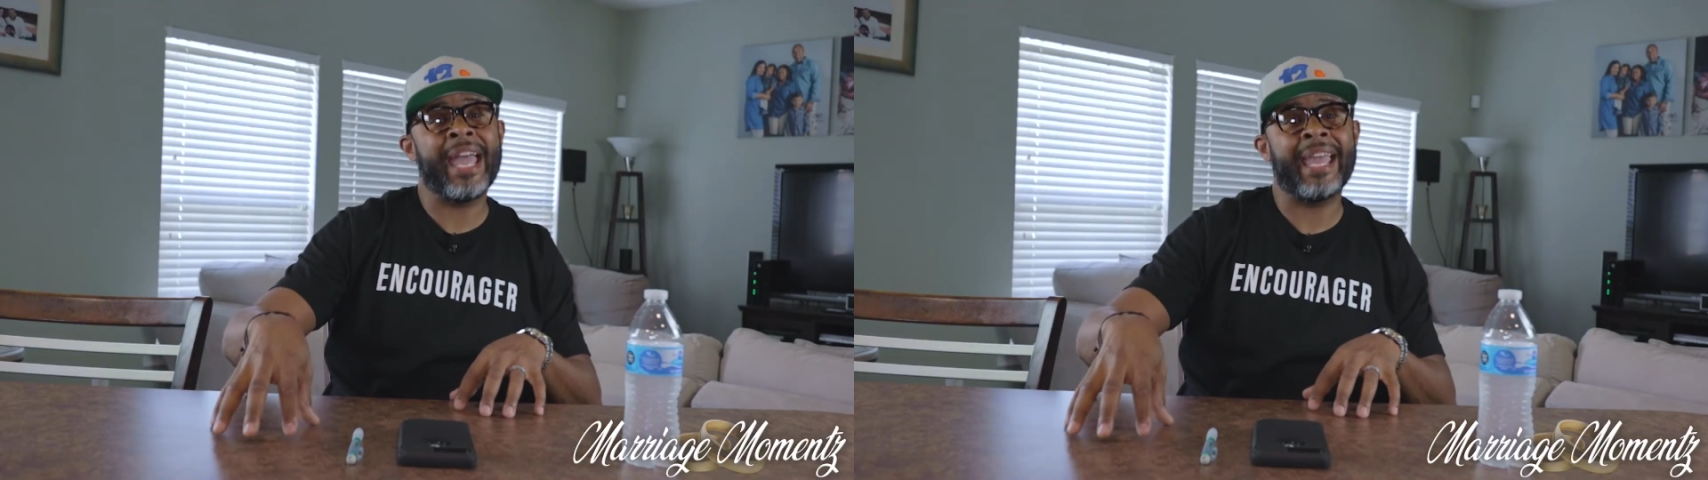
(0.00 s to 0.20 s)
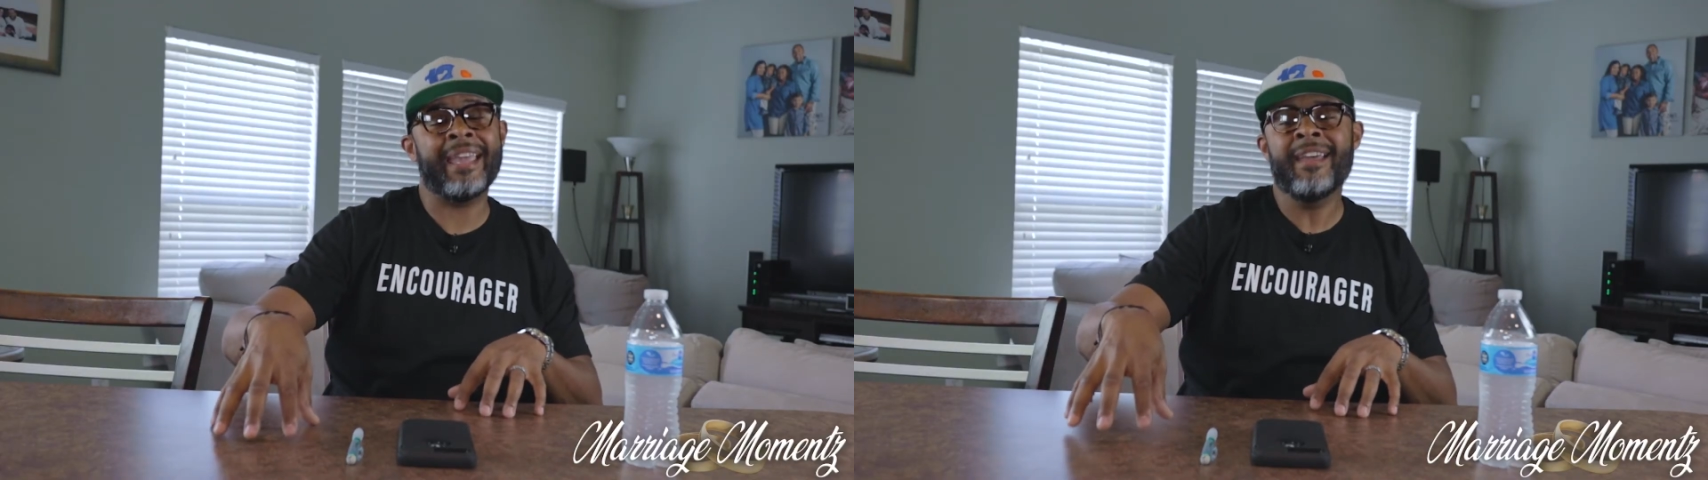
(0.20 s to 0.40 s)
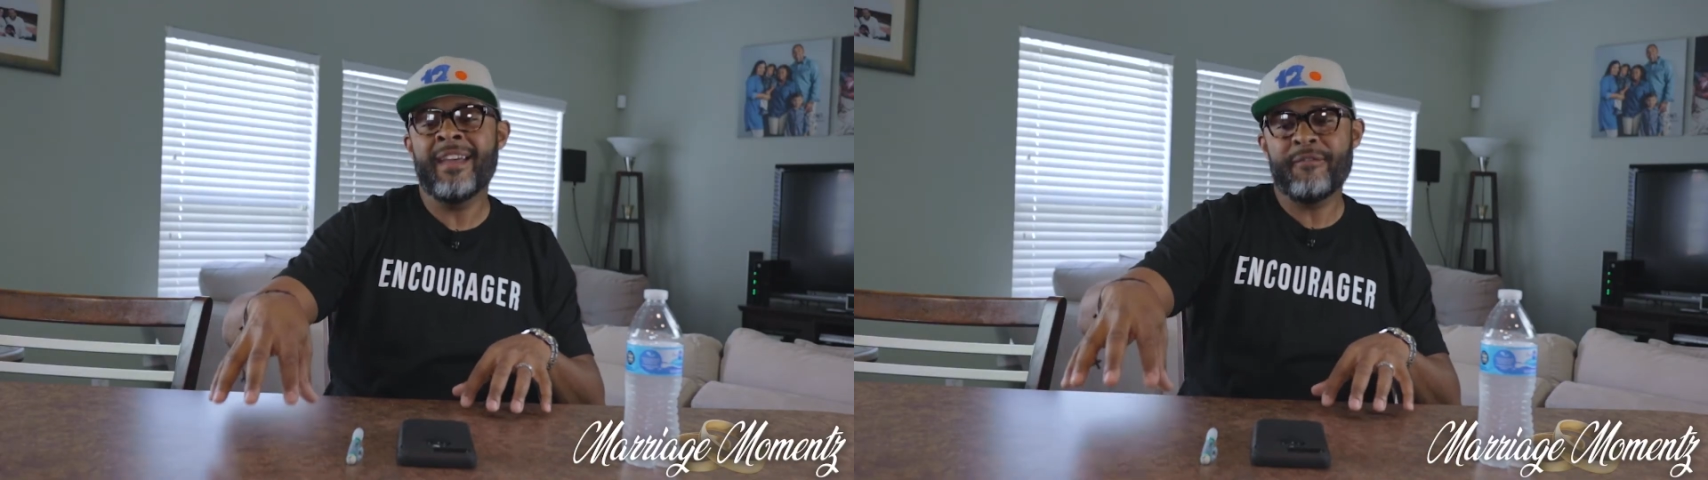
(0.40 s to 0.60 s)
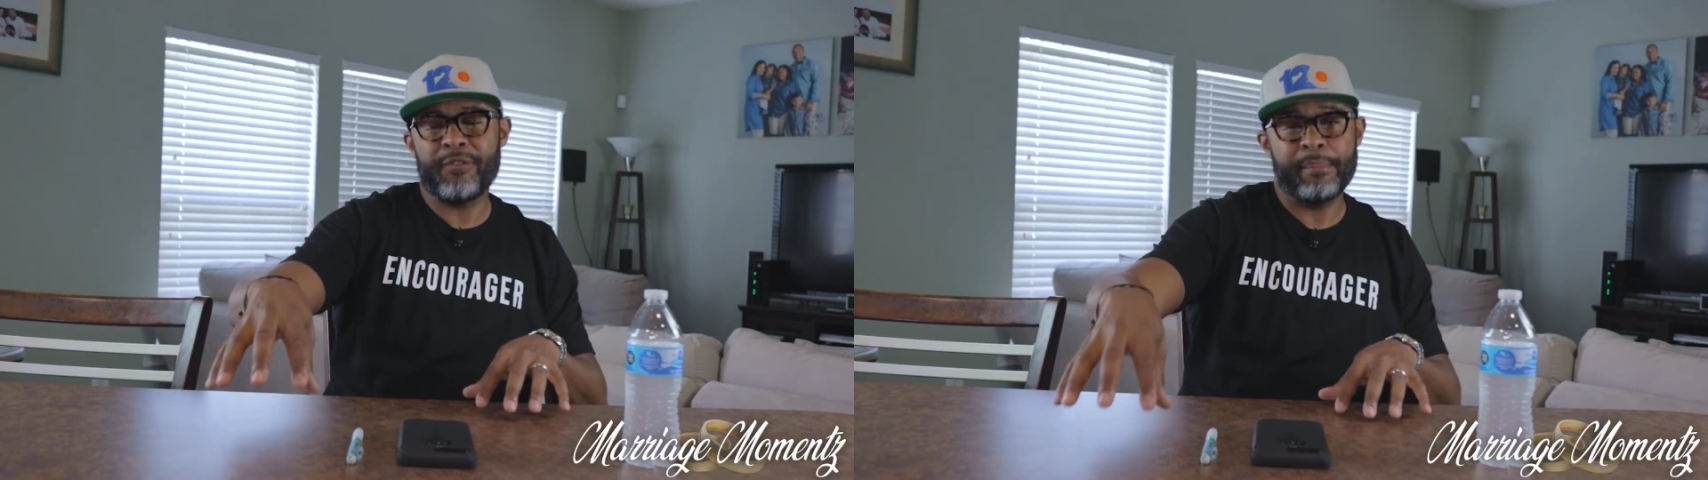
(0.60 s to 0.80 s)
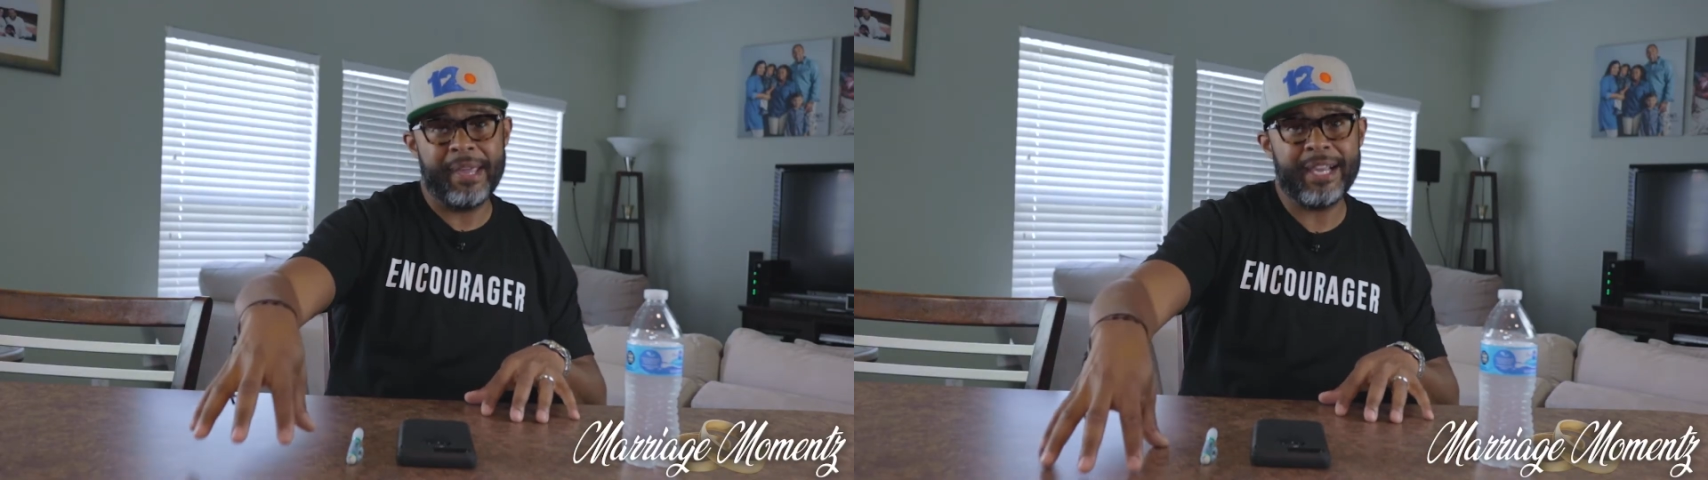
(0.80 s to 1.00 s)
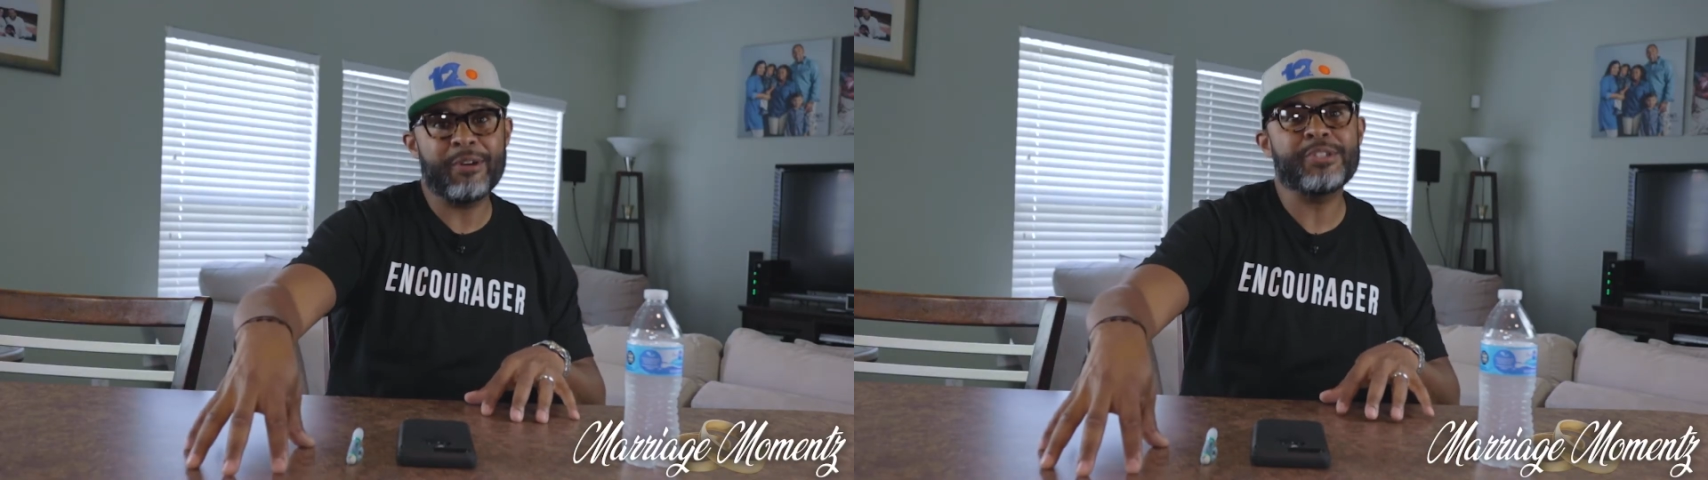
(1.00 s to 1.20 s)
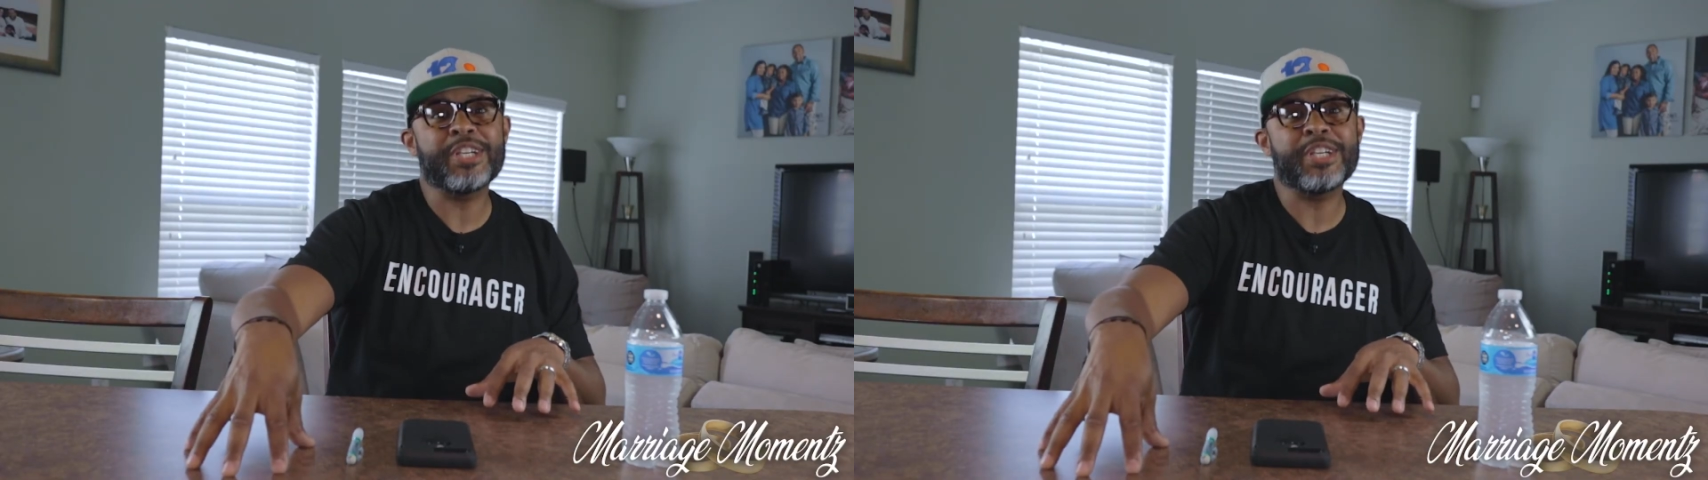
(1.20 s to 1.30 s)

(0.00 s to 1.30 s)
a flamingo,